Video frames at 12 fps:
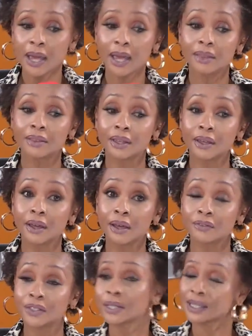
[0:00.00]
And they
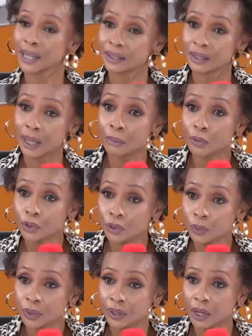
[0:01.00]
have they signed an MOU
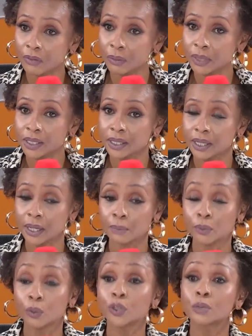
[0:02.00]
with the government in
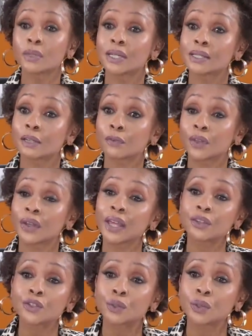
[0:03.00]
April, which means that for the
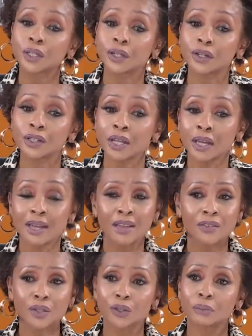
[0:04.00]
next two years,
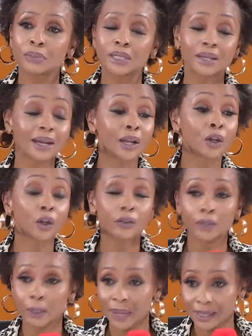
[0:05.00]
there's going to be a lot of
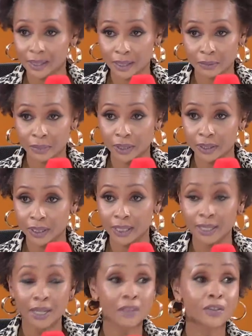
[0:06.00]
capacity building.
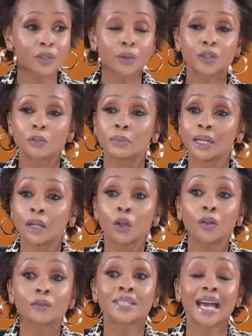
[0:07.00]
There's going to be a lot
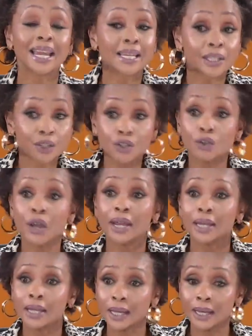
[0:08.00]
of talent
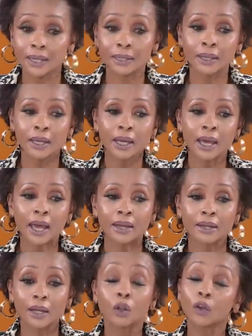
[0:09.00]
training and and
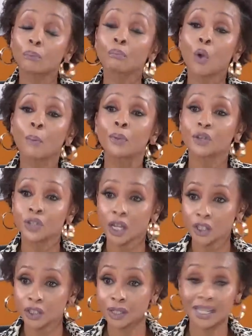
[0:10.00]
a lot more
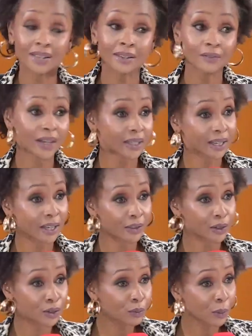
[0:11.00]
productions. In fact, I hear there
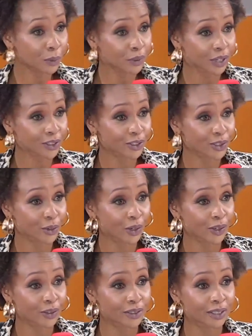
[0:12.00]
are two more productions
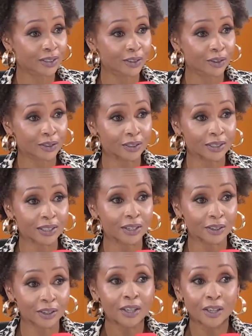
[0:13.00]
going on. Yeah, I've definitely heard about
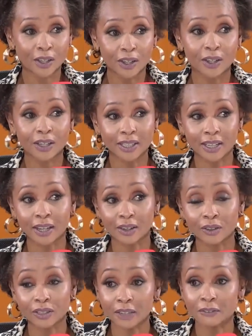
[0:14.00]
at least one. Yeah. Yeah,
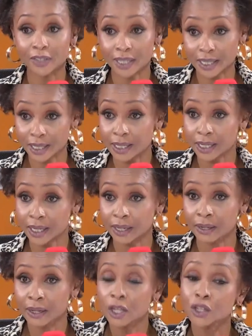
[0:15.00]
on Netflix this year.
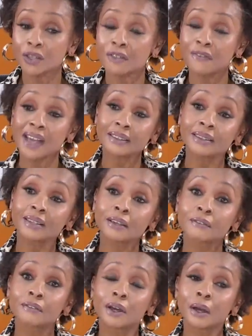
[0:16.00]
So the fact that
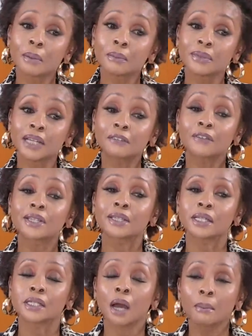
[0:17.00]
they've um, Netflix
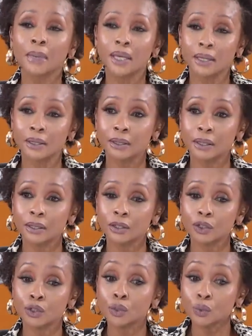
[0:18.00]
has come in
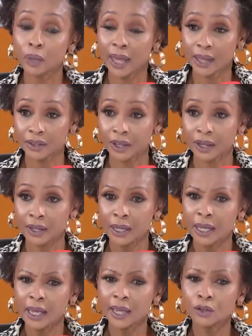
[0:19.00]
to Kenya
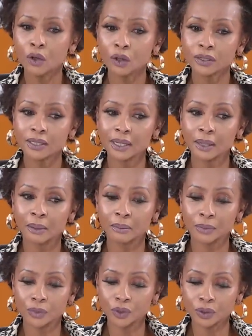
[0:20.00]
and not
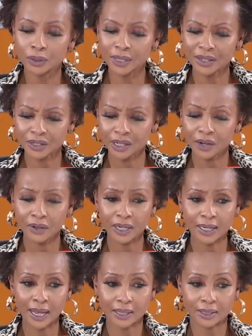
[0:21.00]
um,
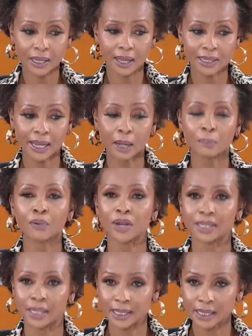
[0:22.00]
necessarily as, uh, like a
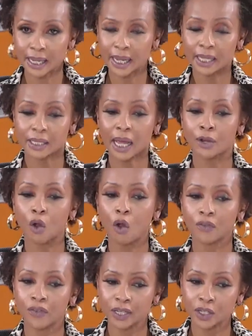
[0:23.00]
presence, like as an
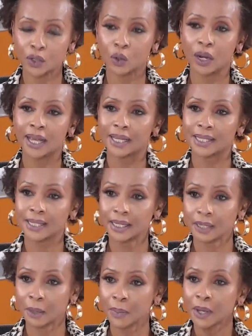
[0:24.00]
office or like a
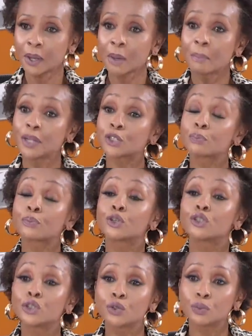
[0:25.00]
setup, but to
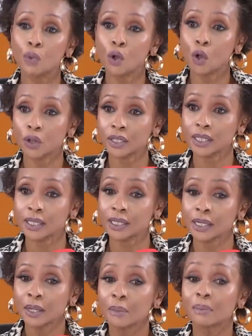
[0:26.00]
produce more content
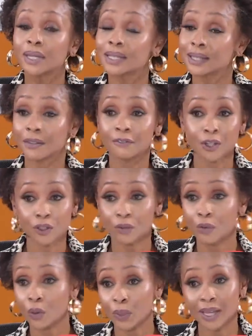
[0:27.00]
means that first of
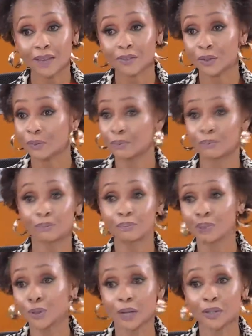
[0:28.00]
all we have to
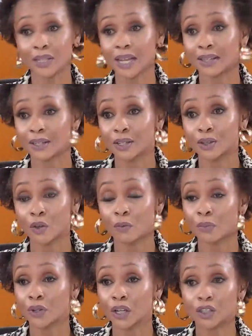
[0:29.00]
put our standards of
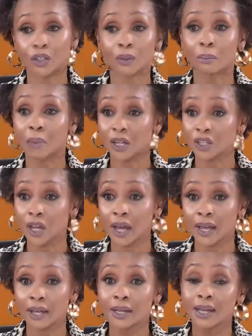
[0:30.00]
production much
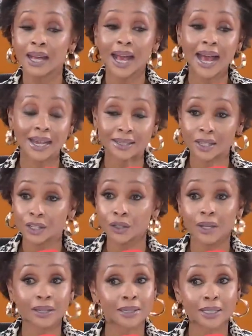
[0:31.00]
higher. Yes. Actors, you,
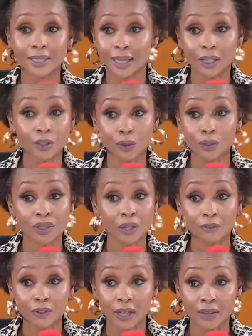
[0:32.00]
get, you, need to get your
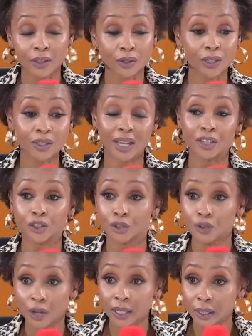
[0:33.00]
stuff together. You need to get your
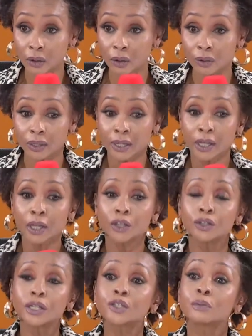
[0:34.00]
training on. You
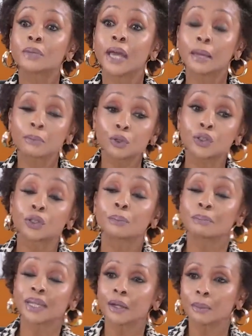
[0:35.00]
need to be able to
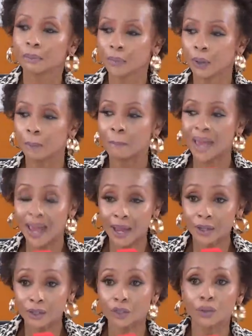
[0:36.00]
be com
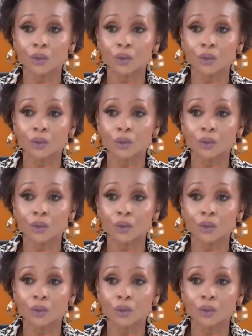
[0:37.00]
compared to